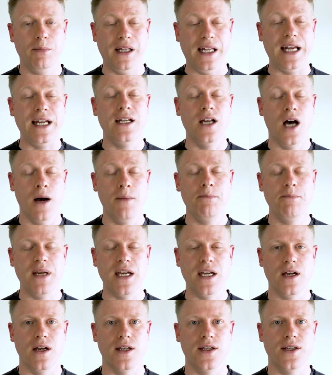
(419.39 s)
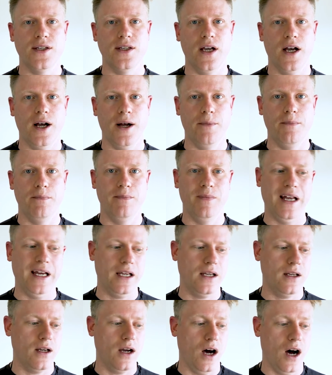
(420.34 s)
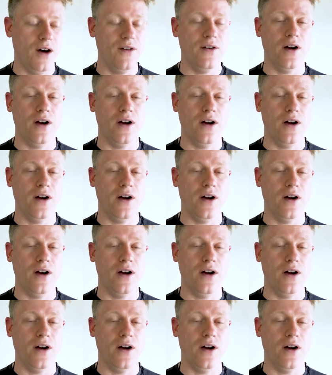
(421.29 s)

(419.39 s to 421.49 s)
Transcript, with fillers: play dumb because um, like